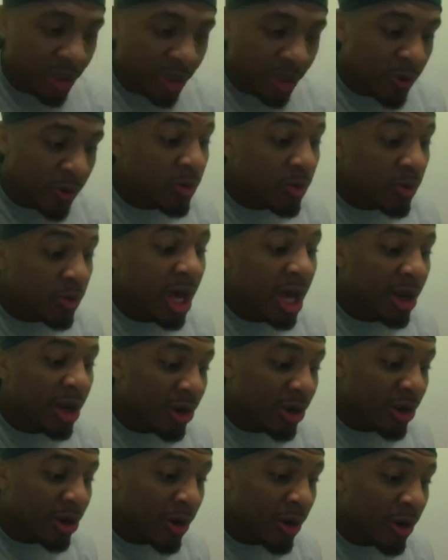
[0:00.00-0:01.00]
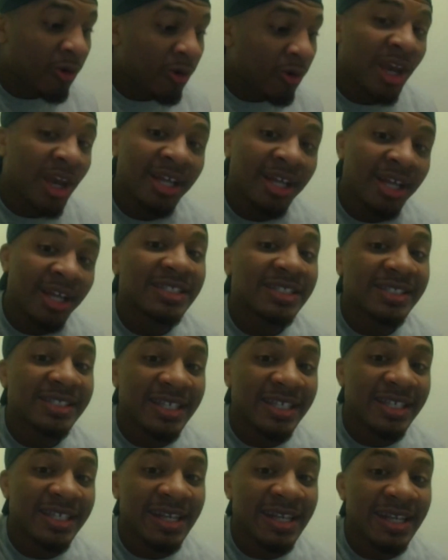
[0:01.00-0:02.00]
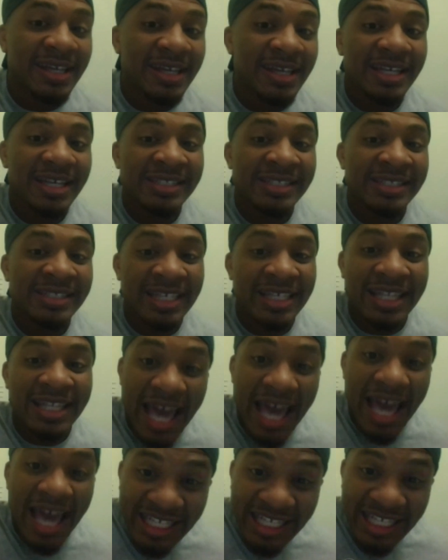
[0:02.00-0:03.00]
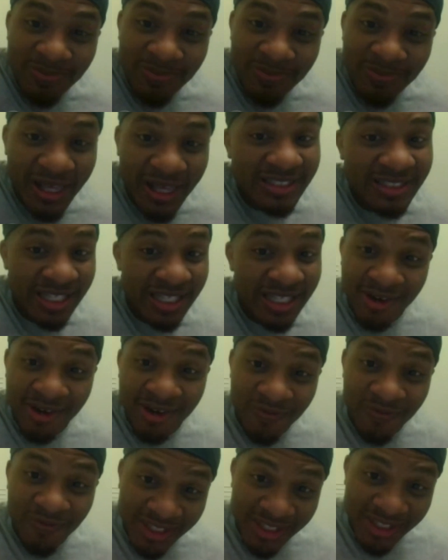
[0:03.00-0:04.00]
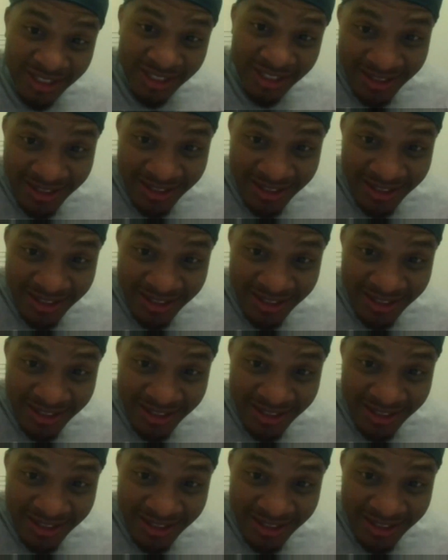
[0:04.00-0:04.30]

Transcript: you not know Kansas City is in last place in their division?